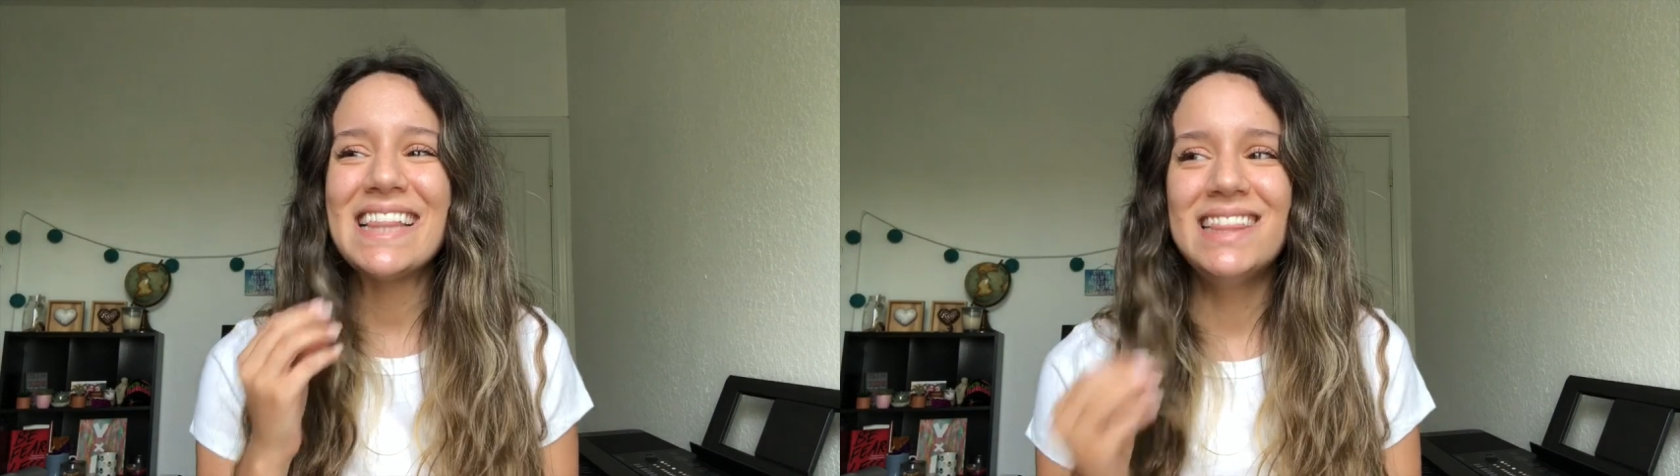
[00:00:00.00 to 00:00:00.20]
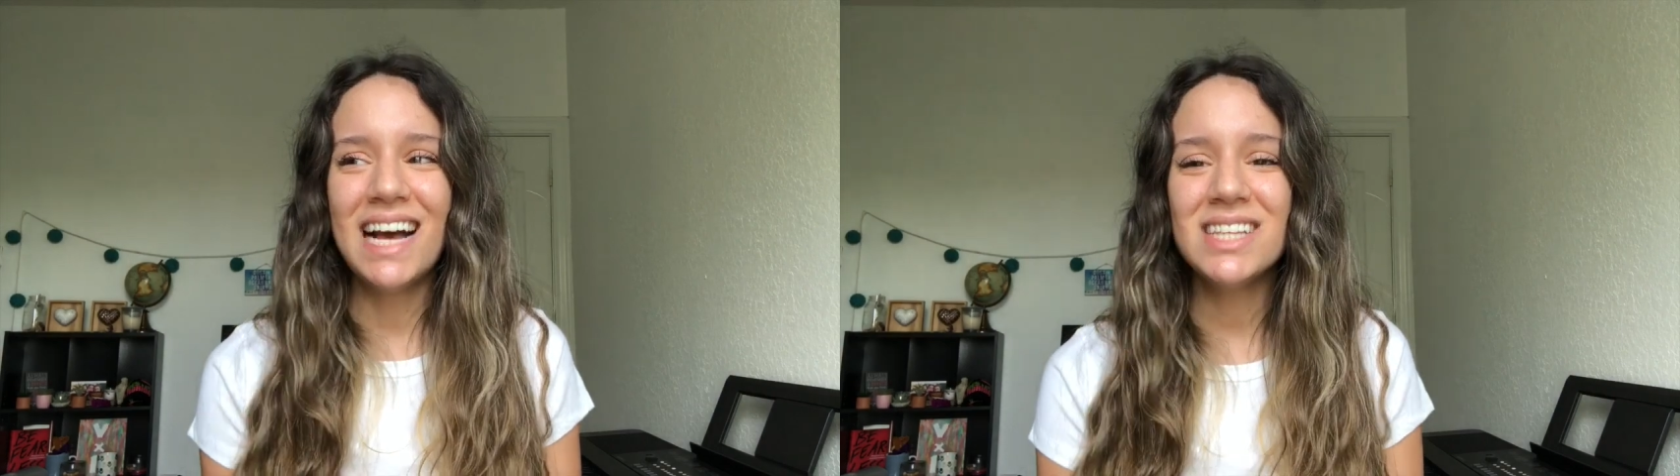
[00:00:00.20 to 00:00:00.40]

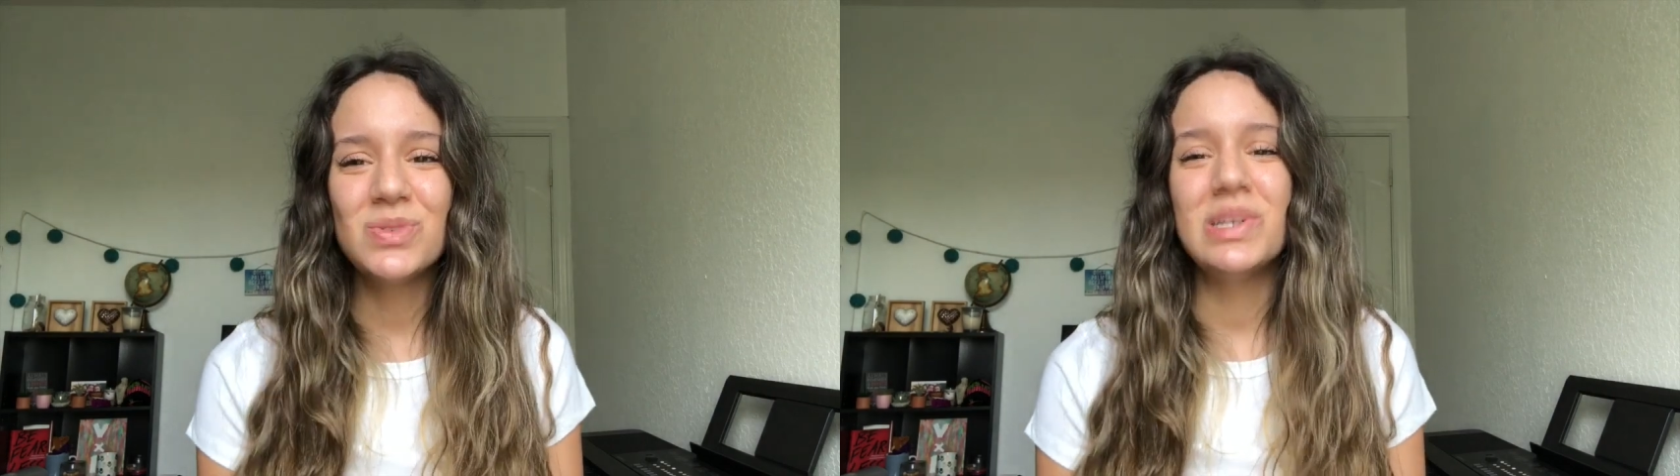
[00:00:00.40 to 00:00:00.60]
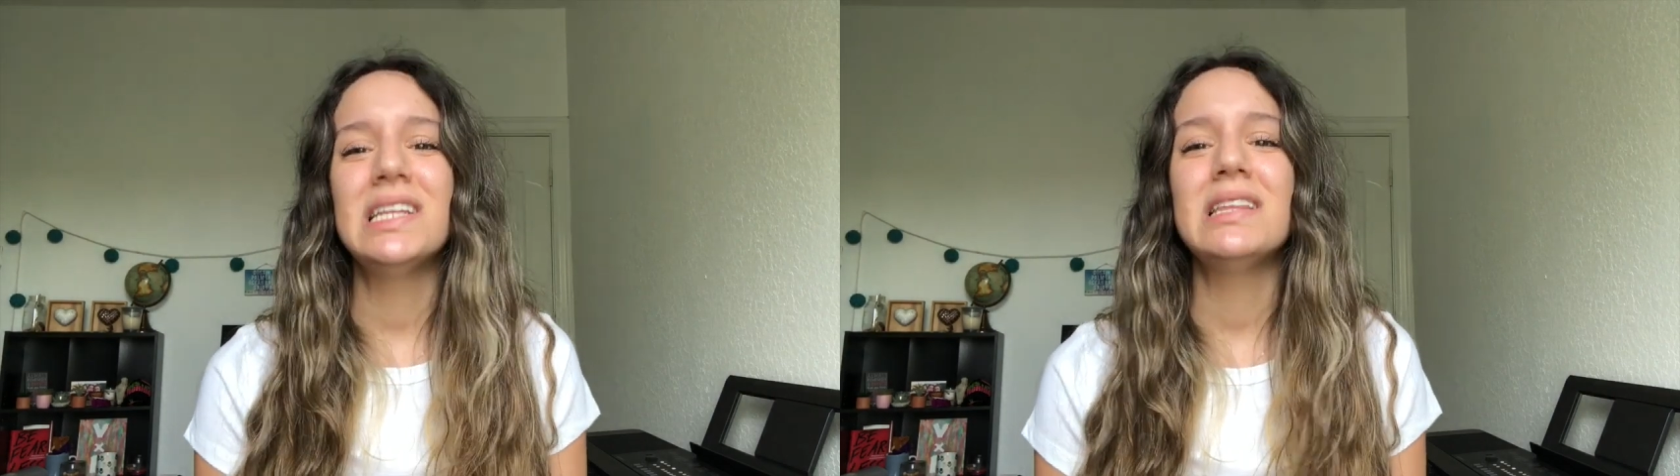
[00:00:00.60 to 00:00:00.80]

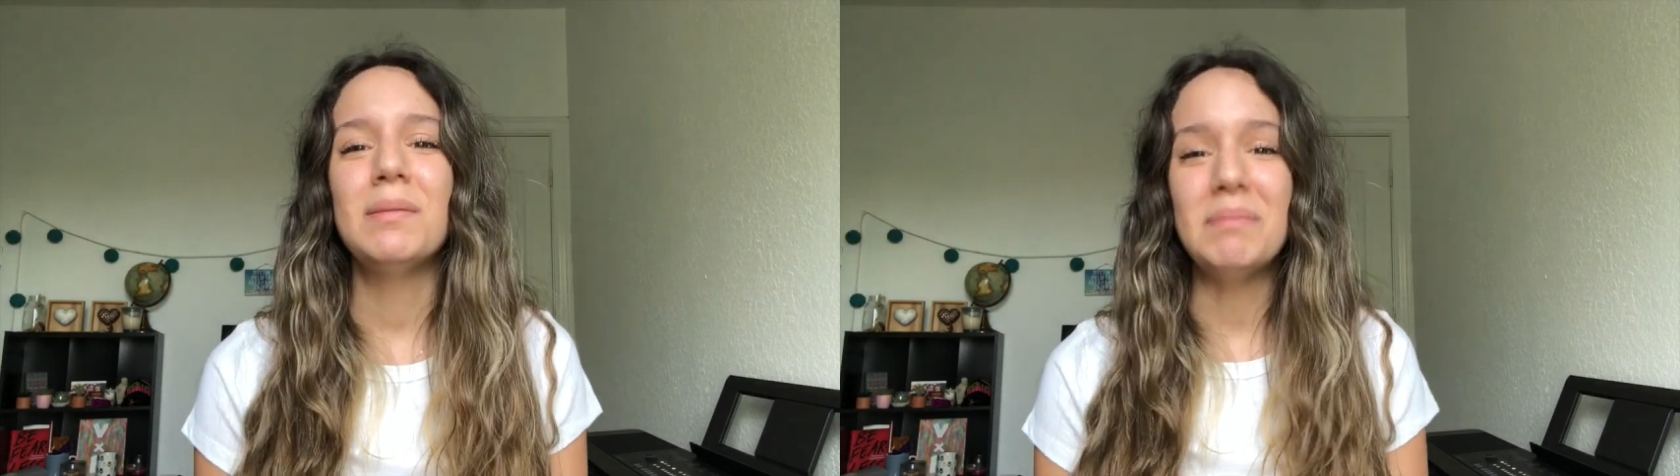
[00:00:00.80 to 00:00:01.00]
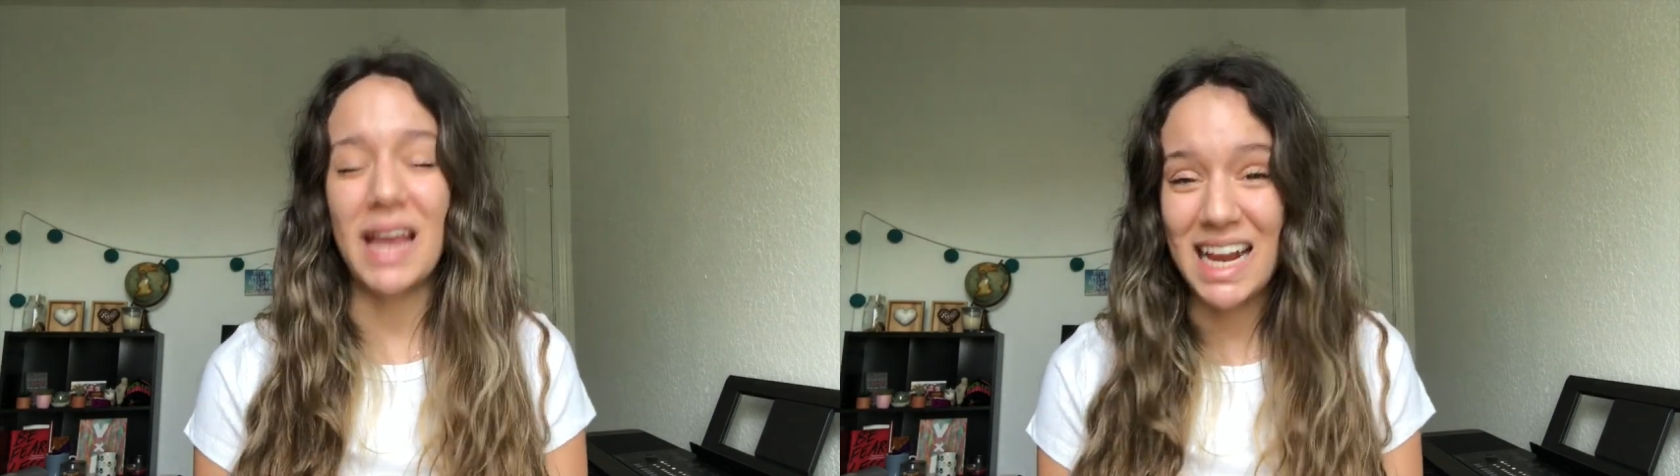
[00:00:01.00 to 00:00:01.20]
that's really
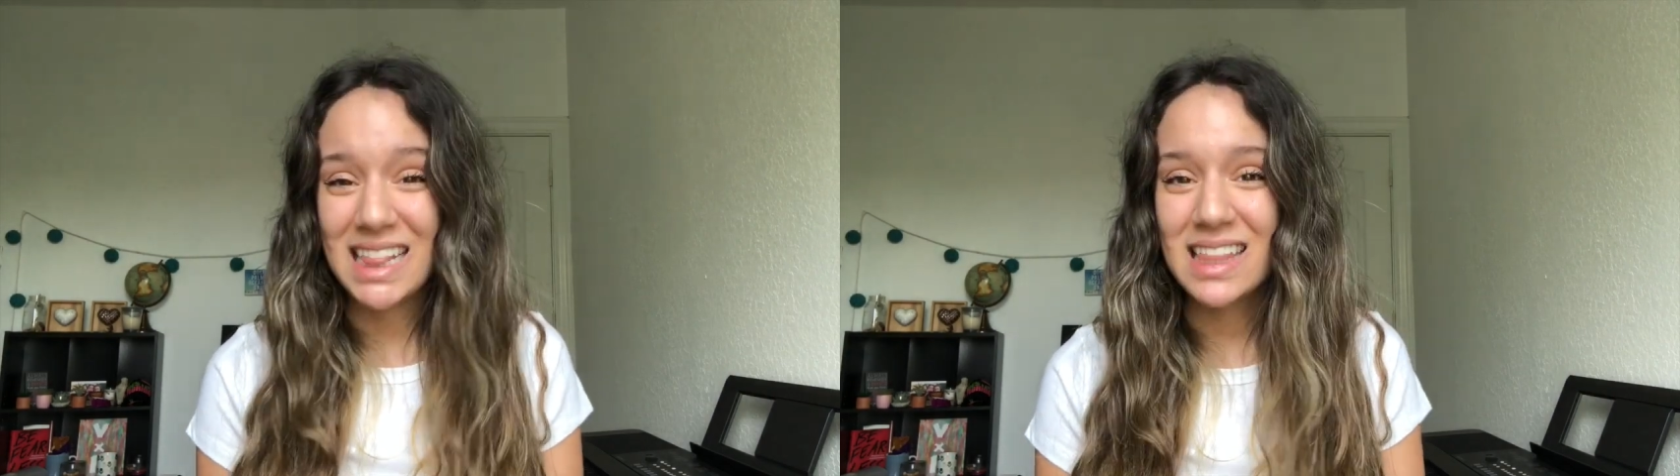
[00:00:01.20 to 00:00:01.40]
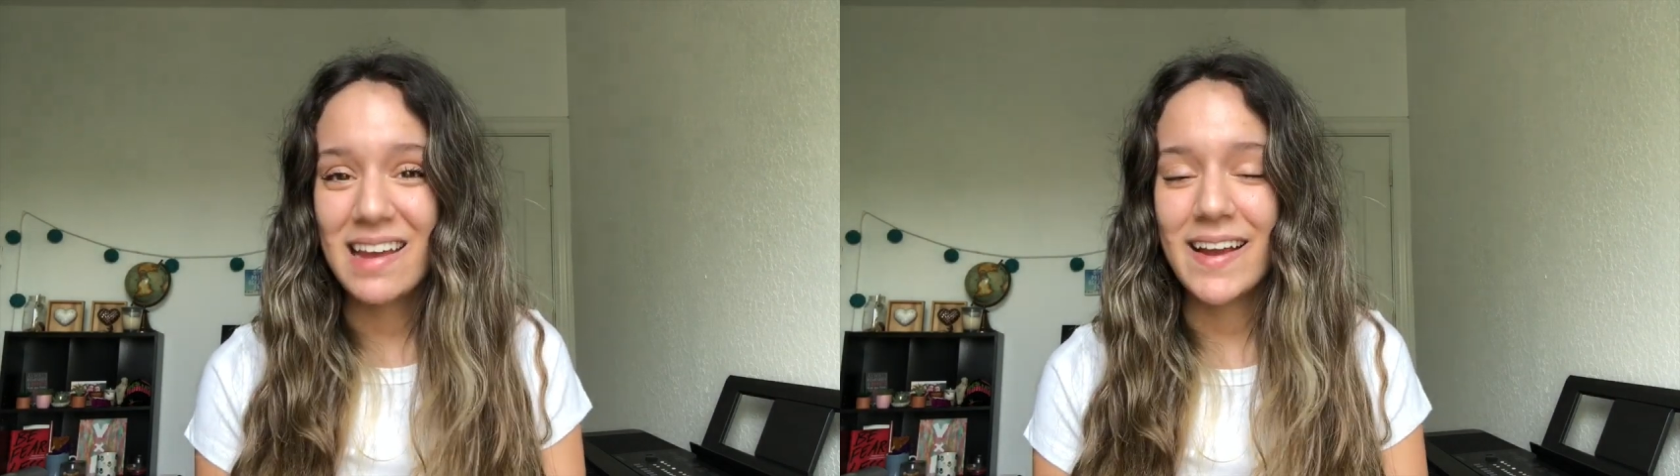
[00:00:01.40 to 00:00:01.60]
the
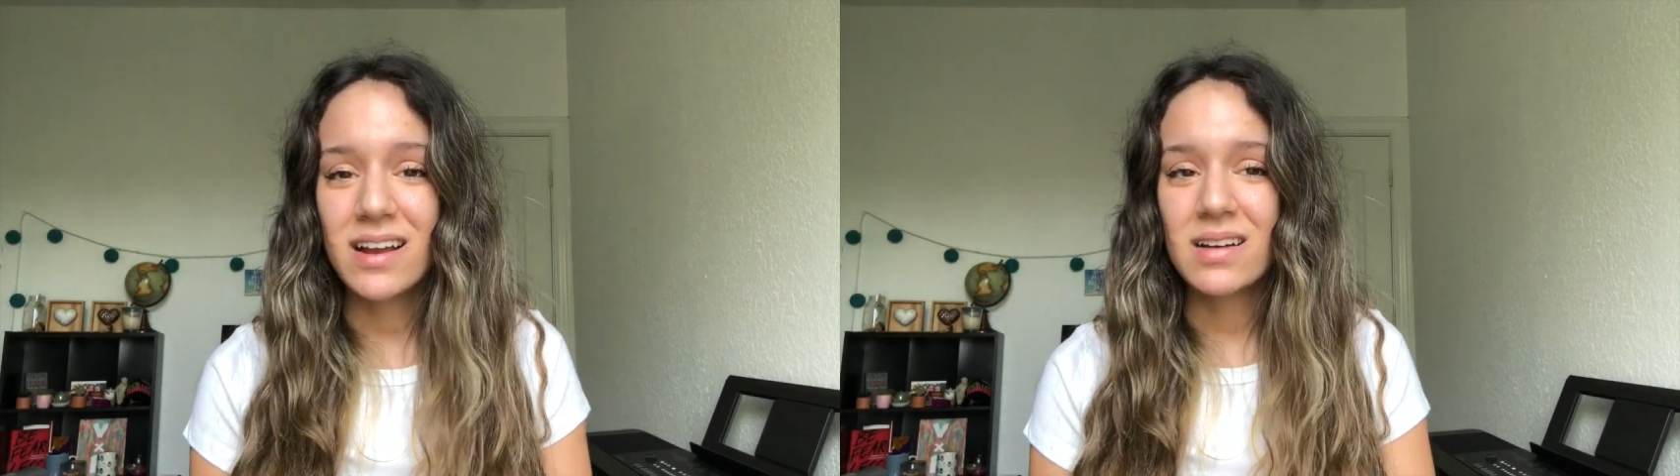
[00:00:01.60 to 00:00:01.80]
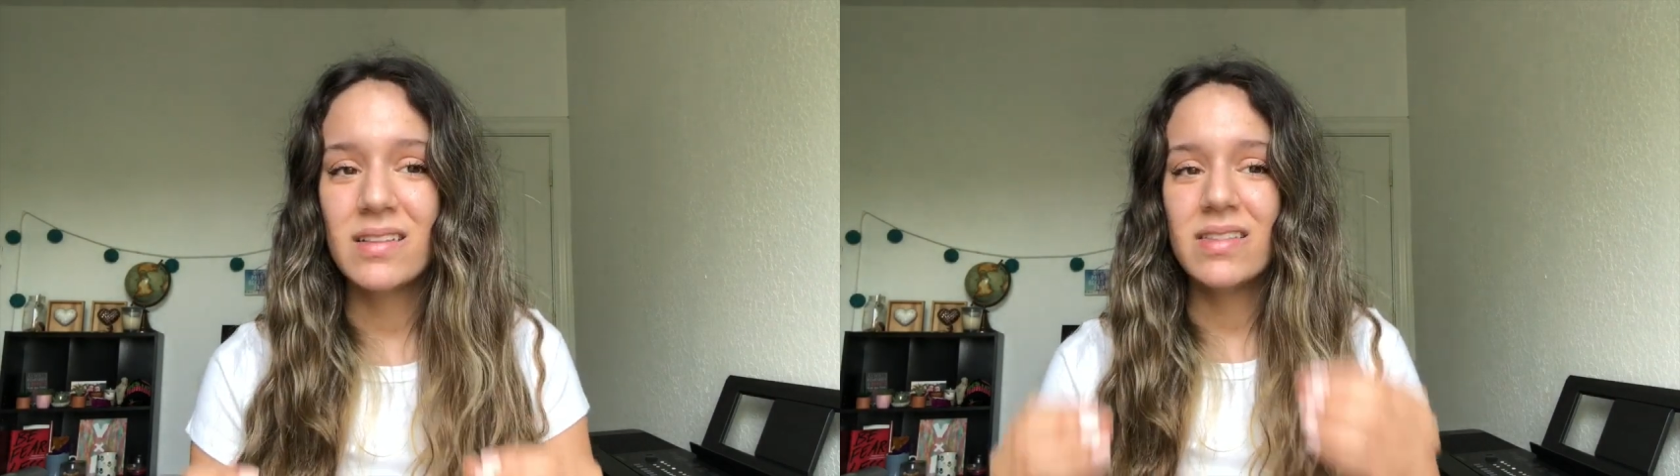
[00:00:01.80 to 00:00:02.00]
main
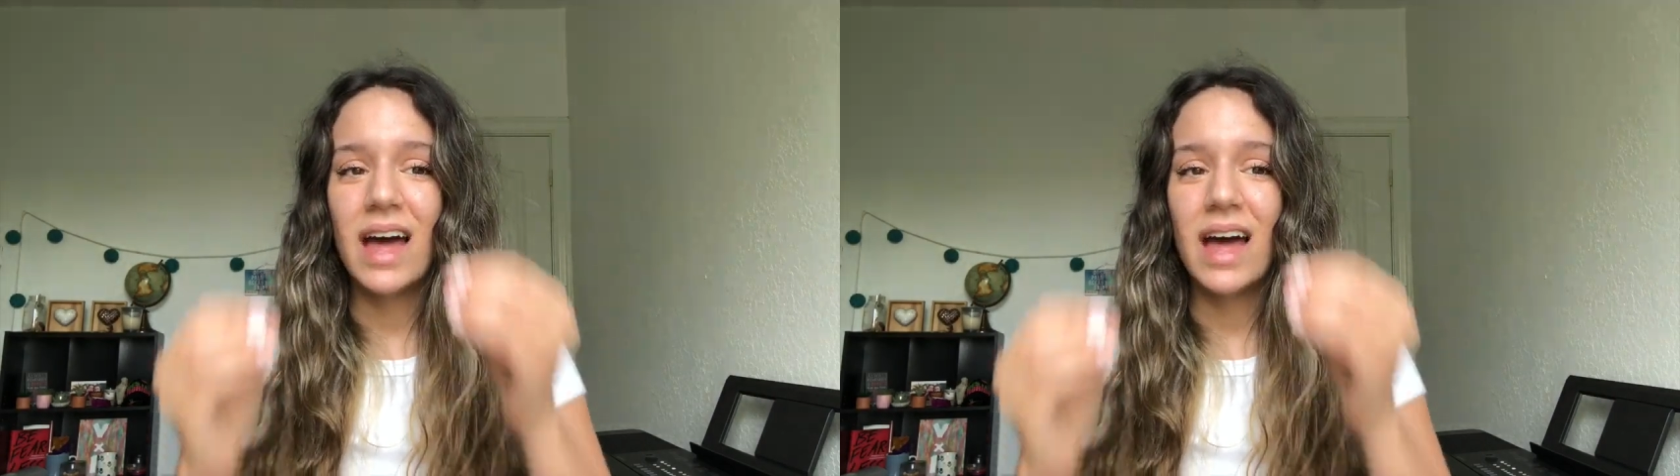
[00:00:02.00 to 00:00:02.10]
thing